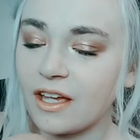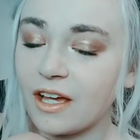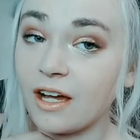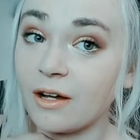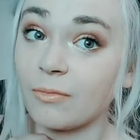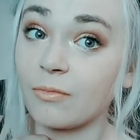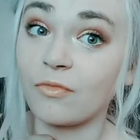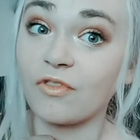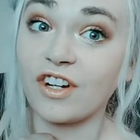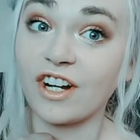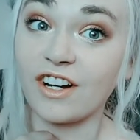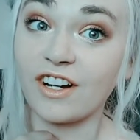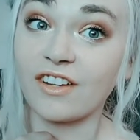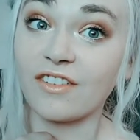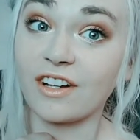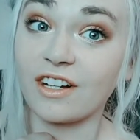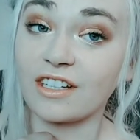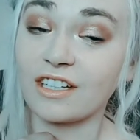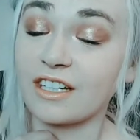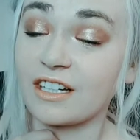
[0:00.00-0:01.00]
I'm very
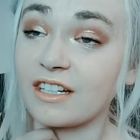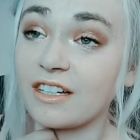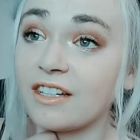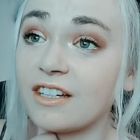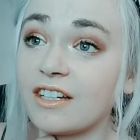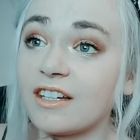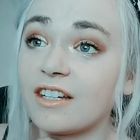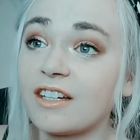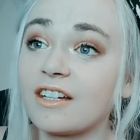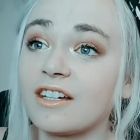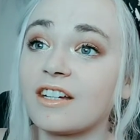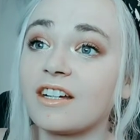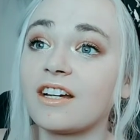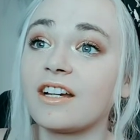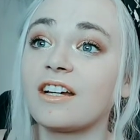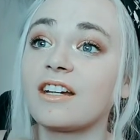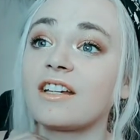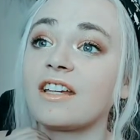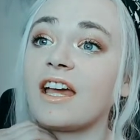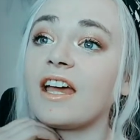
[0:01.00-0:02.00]
lucky.
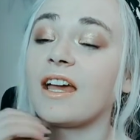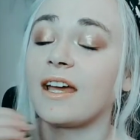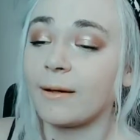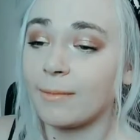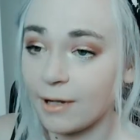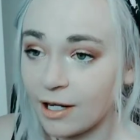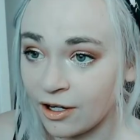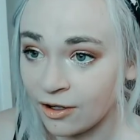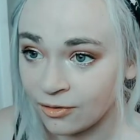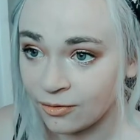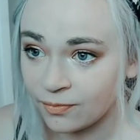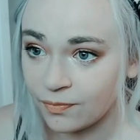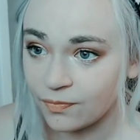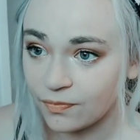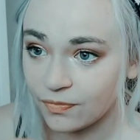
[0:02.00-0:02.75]
It came out